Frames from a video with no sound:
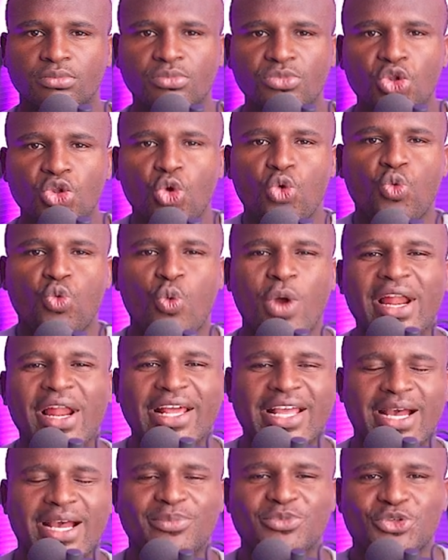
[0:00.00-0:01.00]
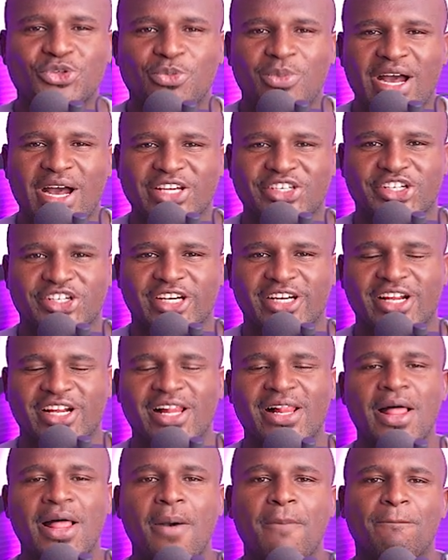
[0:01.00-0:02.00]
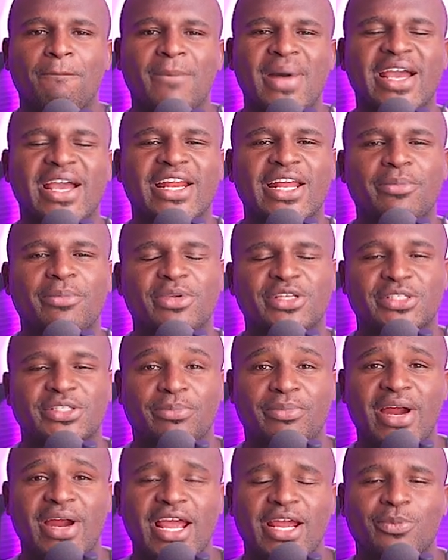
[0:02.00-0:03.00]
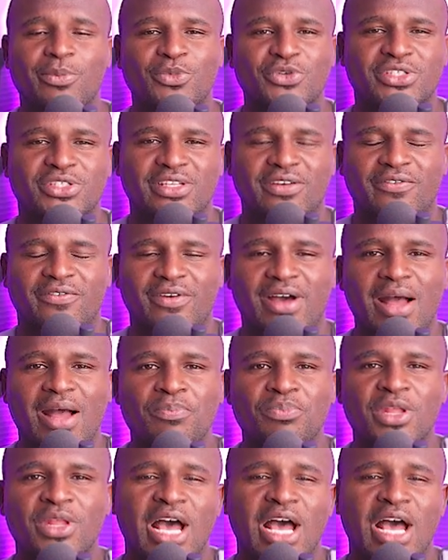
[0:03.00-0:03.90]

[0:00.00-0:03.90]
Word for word: Welcome to my channel. My name is Ibrahim Mustafa.